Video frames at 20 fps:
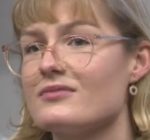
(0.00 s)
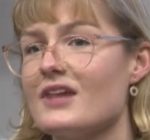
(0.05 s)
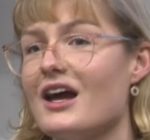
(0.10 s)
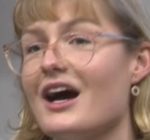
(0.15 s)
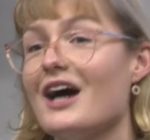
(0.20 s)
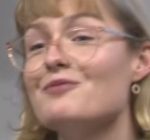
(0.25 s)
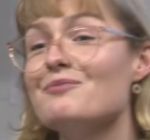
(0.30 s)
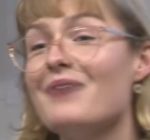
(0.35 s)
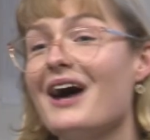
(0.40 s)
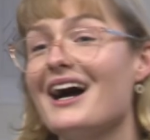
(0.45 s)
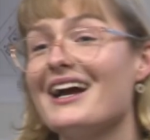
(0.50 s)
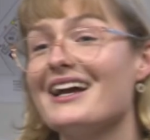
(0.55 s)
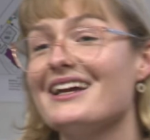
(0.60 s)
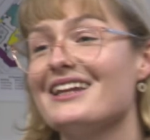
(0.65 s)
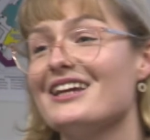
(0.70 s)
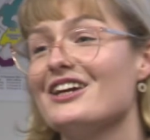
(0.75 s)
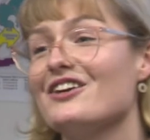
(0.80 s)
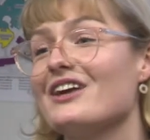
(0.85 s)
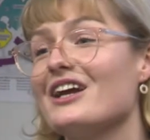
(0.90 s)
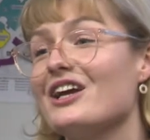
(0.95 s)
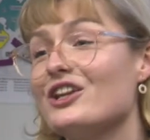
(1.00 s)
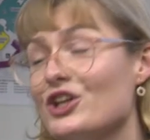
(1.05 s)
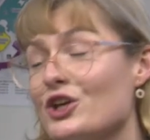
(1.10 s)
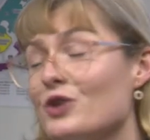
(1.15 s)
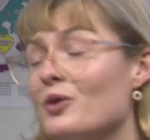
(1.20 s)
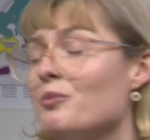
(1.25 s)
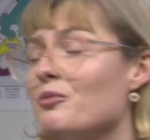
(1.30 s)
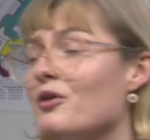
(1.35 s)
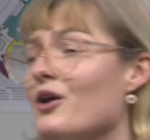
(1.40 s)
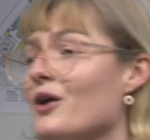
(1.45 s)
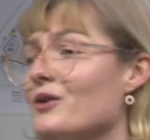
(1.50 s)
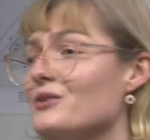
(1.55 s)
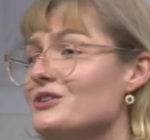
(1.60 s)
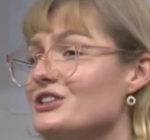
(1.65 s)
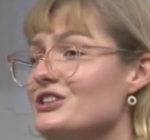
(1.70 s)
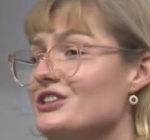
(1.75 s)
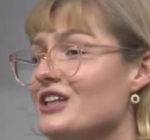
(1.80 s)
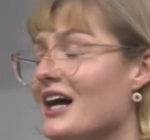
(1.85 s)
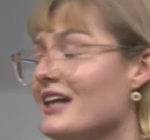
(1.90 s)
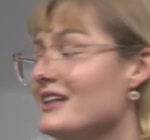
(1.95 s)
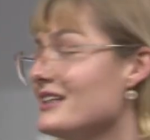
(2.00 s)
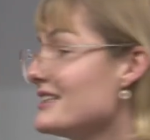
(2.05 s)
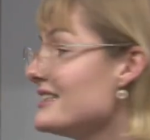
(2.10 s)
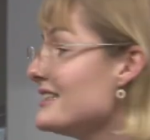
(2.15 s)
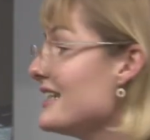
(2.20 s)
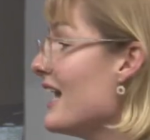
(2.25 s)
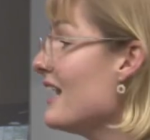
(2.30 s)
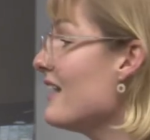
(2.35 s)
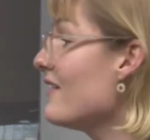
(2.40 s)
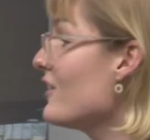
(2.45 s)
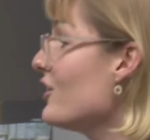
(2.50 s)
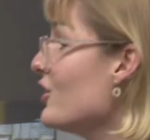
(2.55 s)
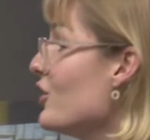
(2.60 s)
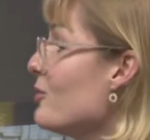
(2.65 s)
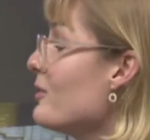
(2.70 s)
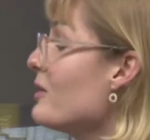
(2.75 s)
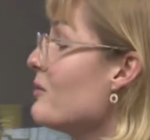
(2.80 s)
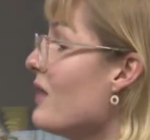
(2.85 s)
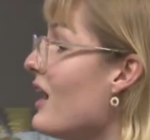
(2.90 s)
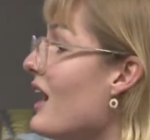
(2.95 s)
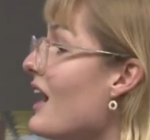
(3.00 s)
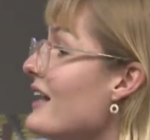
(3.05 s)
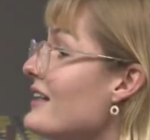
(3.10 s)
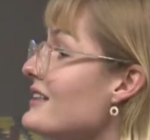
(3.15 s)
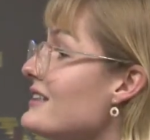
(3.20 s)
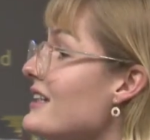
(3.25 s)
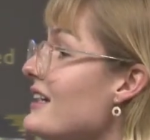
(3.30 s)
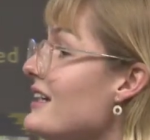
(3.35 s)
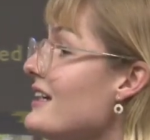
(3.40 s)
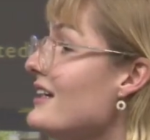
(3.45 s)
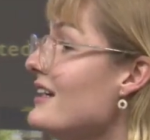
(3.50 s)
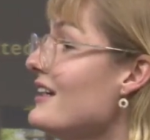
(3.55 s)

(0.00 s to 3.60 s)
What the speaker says: I'm pioneering a new approach to understanding the human mind